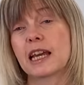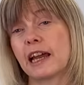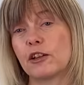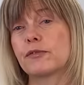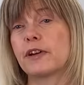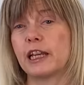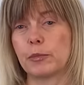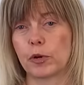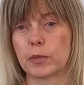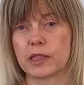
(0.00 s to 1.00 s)
and your value
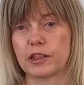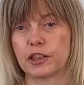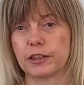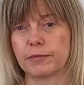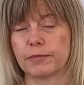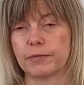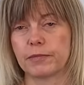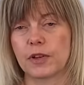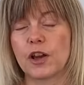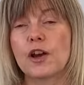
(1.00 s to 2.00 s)
proposition.
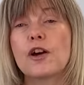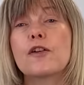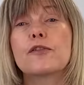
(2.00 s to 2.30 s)
For